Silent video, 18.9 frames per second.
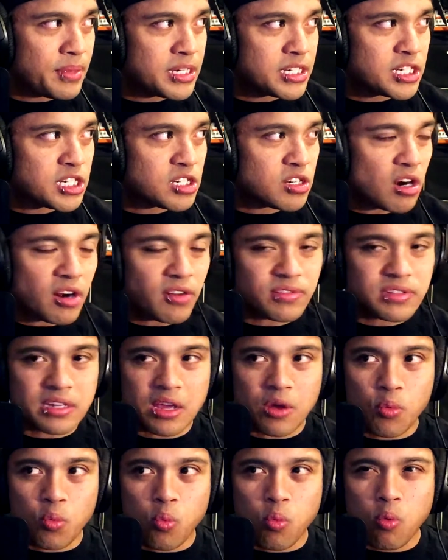just start off with
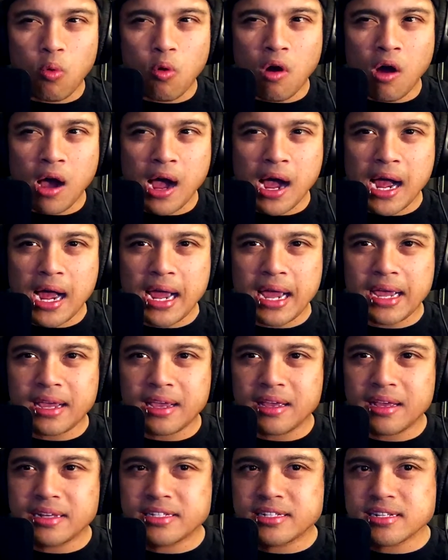like why
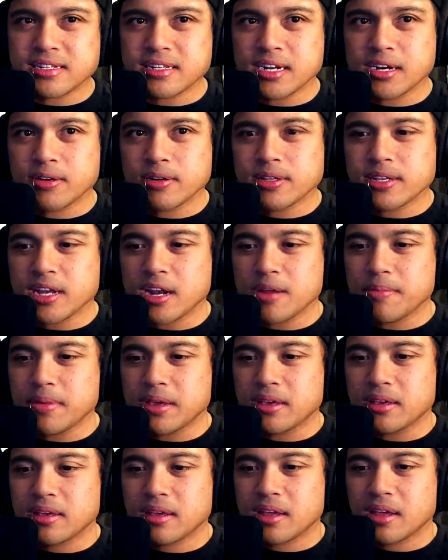it just irritated
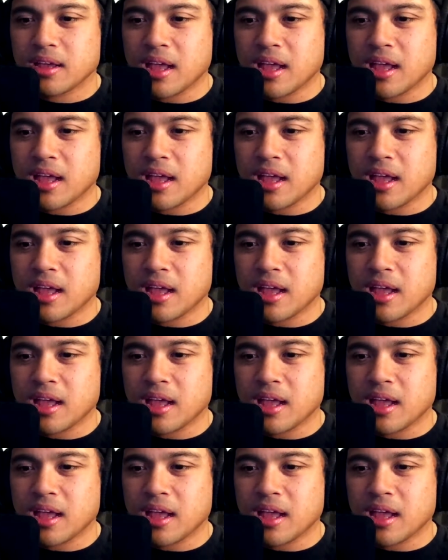me.